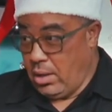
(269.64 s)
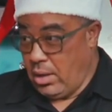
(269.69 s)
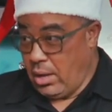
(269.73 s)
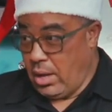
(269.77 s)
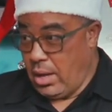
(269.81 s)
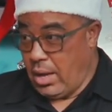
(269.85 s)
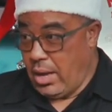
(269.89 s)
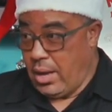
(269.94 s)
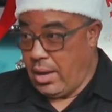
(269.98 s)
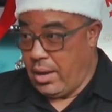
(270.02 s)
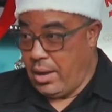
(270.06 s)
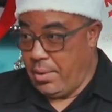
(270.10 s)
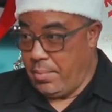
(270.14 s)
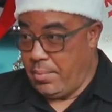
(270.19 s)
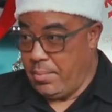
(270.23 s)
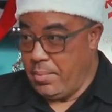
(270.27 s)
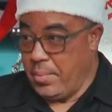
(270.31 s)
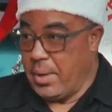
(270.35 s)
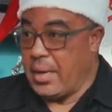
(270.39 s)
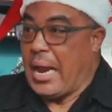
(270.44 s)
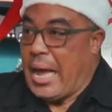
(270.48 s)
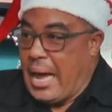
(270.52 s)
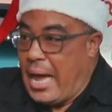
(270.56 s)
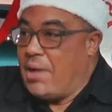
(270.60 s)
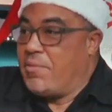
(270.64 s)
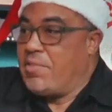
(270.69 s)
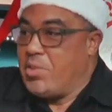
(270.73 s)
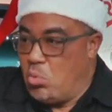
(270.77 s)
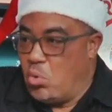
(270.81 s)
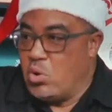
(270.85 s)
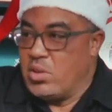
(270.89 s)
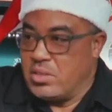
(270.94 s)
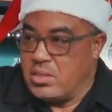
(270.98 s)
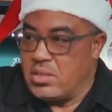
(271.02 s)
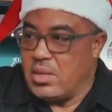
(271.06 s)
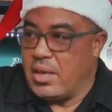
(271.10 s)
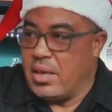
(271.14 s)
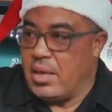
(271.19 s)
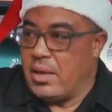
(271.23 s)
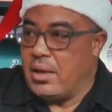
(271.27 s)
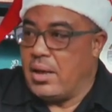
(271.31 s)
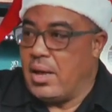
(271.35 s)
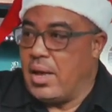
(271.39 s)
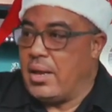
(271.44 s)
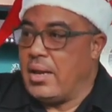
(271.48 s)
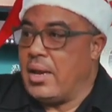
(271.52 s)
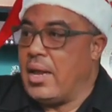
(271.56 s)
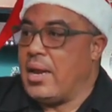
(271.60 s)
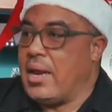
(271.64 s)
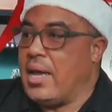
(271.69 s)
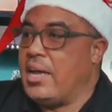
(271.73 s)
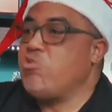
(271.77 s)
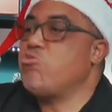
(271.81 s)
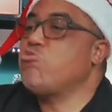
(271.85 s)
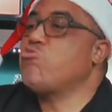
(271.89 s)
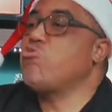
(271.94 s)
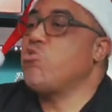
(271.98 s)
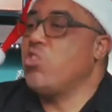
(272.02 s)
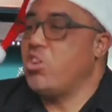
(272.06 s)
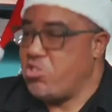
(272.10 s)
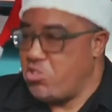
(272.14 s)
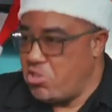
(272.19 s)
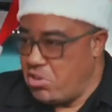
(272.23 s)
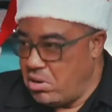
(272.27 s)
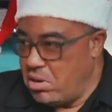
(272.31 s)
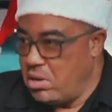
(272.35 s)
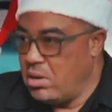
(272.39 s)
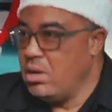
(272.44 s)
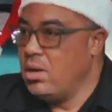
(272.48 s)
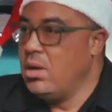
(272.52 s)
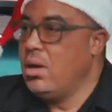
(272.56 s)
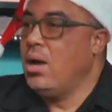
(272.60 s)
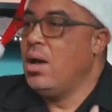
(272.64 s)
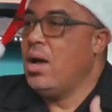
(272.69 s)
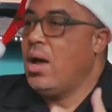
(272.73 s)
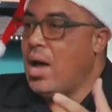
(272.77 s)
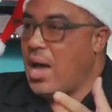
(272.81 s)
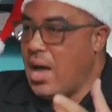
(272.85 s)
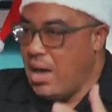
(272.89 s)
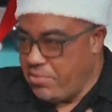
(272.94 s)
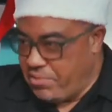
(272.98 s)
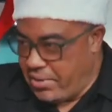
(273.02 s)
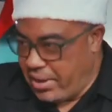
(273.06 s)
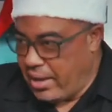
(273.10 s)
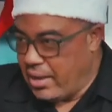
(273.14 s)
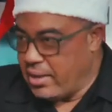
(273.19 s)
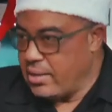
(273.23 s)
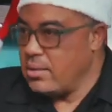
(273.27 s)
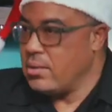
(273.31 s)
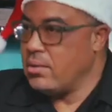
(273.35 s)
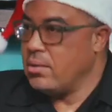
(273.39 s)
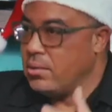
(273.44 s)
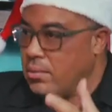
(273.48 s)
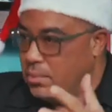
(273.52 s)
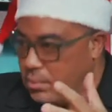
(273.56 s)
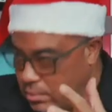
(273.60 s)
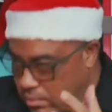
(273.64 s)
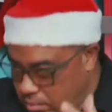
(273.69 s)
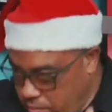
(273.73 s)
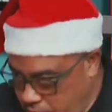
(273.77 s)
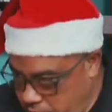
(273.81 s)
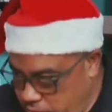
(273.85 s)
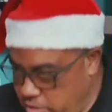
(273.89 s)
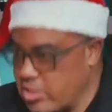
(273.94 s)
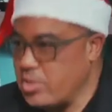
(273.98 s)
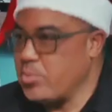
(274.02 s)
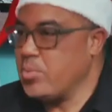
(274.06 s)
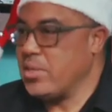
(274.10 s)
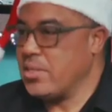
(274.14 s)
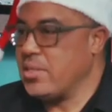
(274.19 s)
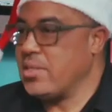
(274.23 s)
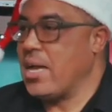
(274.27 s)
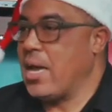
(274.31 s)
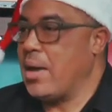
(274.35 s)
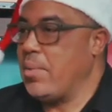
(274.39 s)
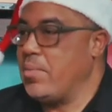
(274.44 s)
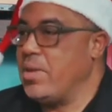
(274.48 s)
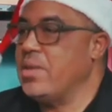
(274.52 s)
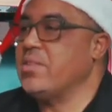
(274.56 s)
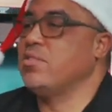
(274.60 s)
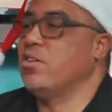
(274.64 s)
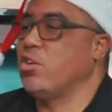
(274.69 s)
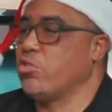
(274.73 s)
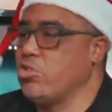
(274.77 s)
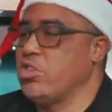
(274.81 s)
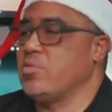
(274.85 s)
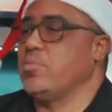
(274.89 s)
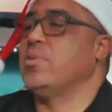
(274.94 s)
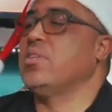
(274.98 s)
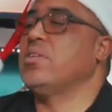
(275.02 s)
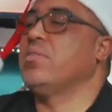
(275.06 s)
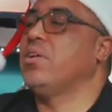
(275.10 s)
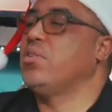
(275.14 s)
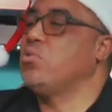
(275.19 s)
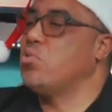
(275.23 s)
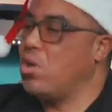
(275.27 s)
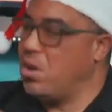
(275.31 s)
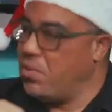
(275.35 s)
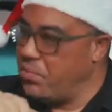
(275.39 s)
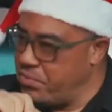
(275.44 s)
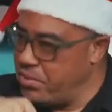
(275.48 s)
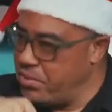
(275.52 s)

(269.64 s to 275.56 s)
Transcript: But I have it once a year, and I treasure having it. Christmas time. It's not Christmas, but I do have